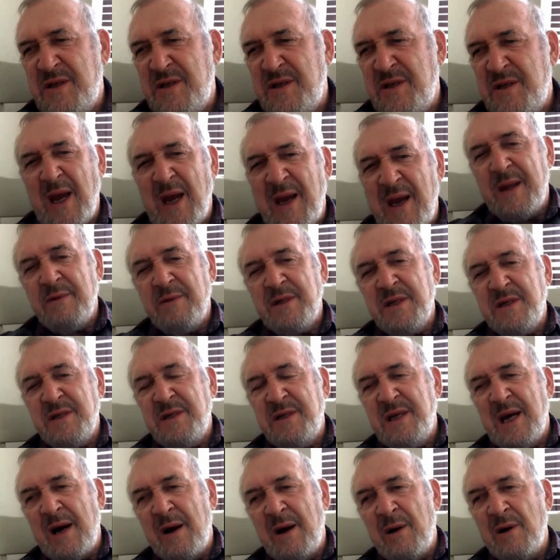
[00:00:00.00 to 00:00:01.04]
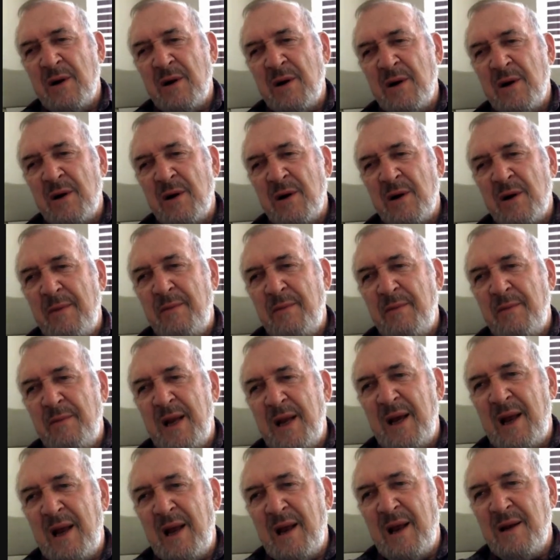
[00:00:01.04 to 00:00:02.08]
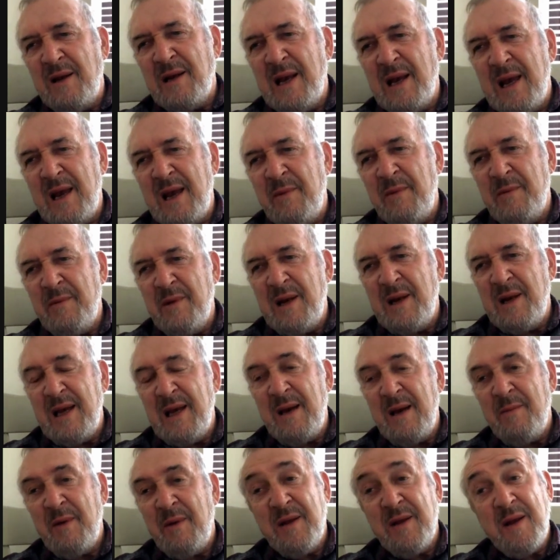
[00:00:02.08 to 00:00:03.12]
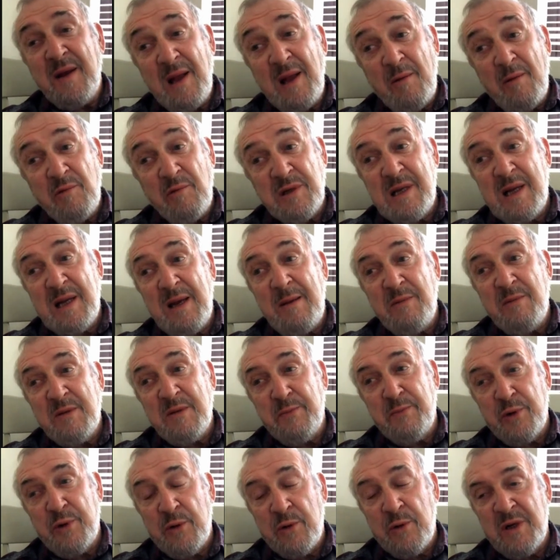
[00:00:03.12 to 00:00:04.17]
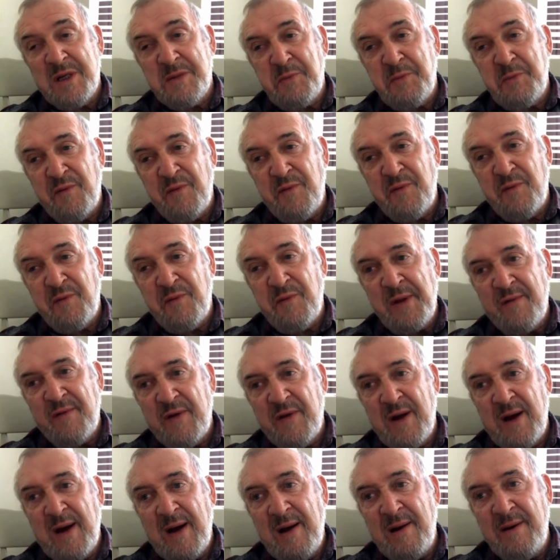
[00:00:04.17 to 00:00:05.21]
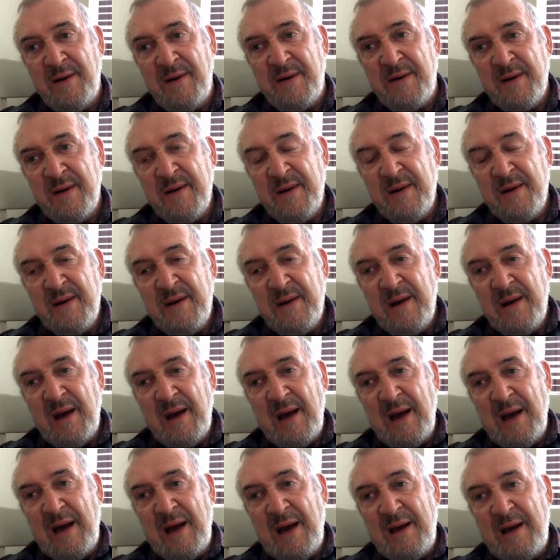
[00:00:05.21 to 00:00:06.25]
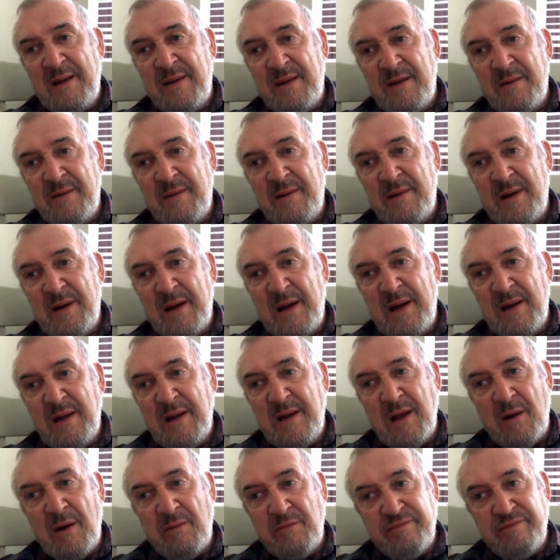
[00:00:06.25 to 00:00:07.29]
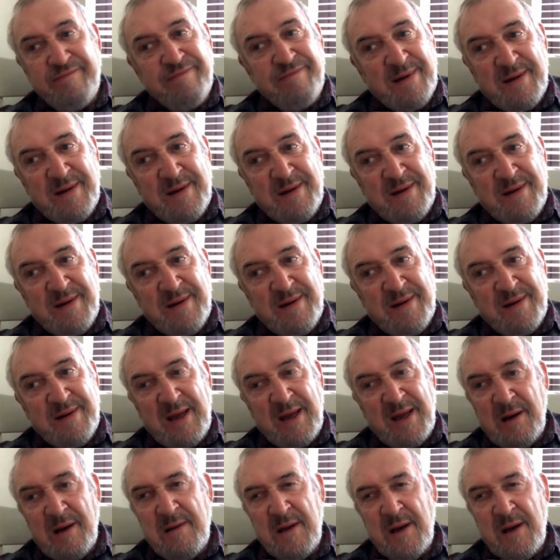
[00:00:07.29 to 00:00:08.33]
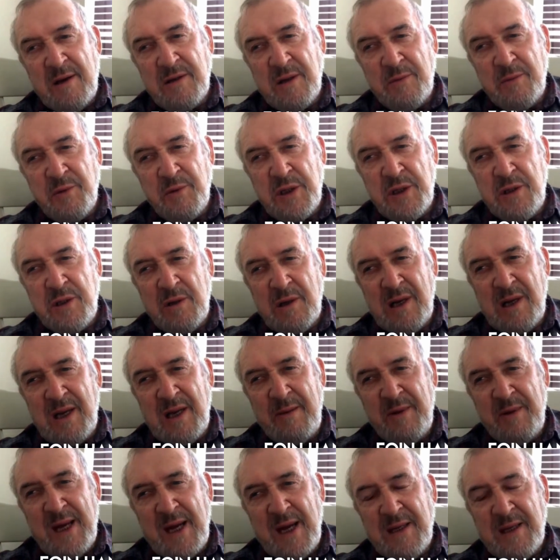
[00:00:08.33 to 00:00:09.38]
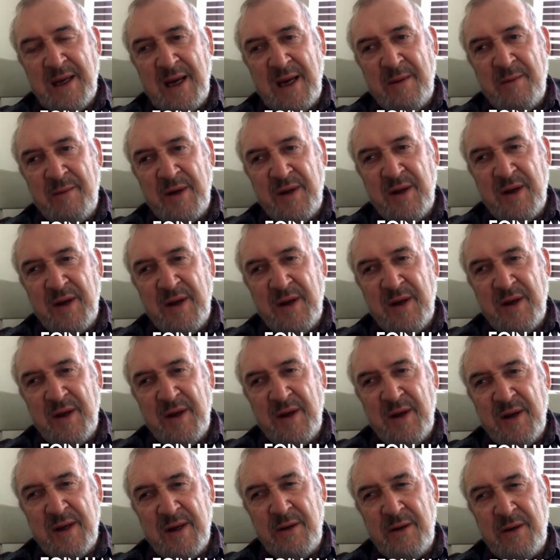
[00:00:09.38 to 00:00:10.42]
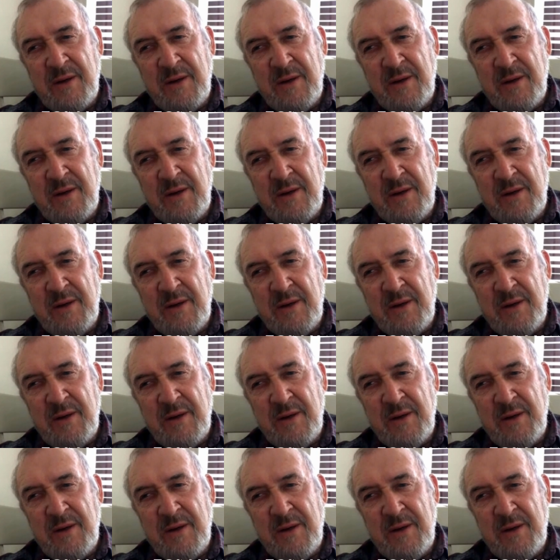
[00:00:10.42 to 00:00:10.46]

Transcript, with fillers: That was a dour game, 0-0. And Liam, I think that was Liam's poorest performance for Ireland. And, you know, I think did I substitute Liam in that game? I think I did.